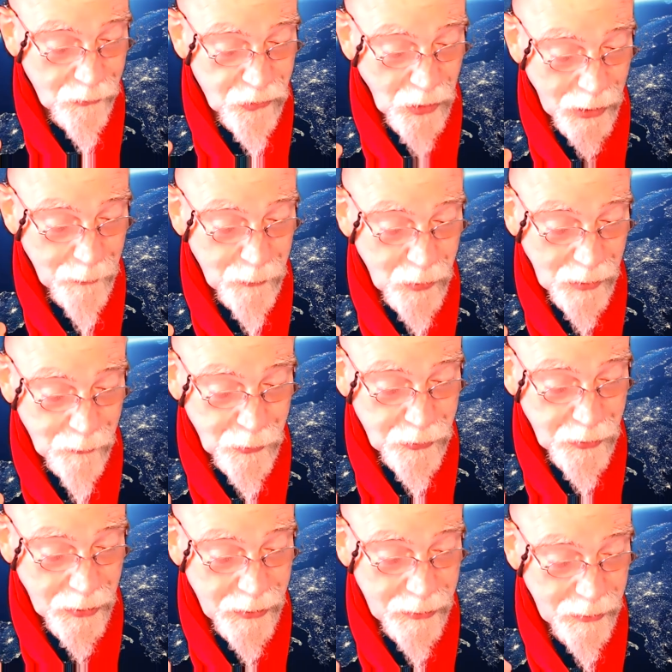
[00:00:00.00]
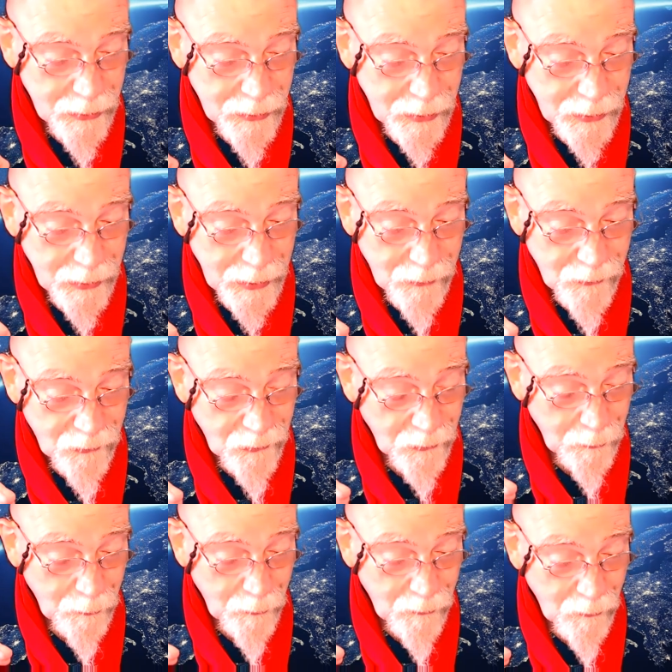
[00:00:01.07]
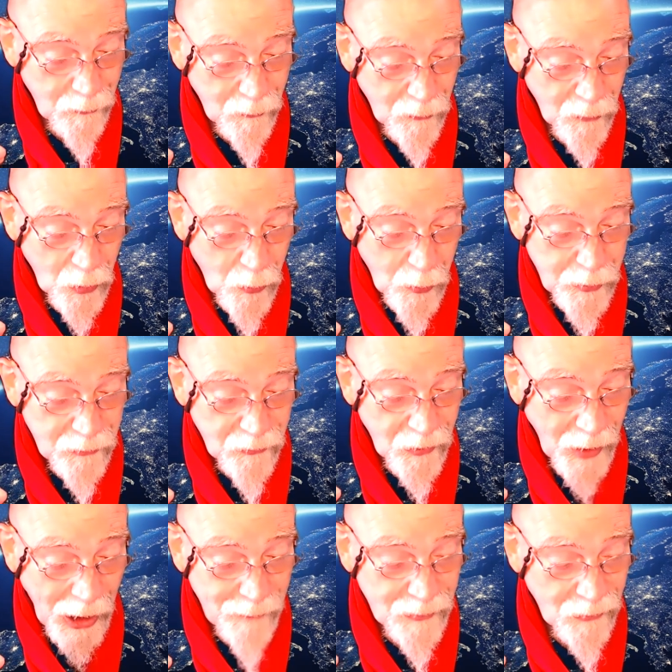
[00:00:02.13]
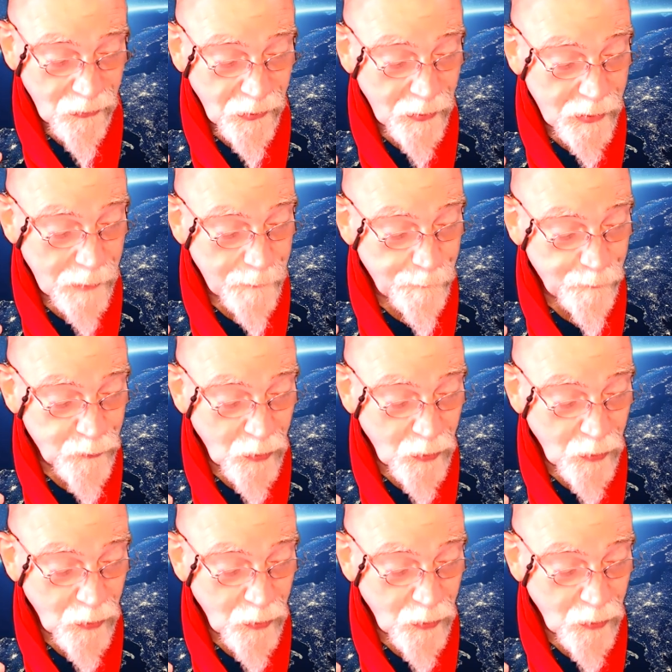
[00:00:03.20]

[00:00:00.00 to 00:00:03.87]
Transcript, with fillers: Shakyamuni Buddha is Buddha's having said,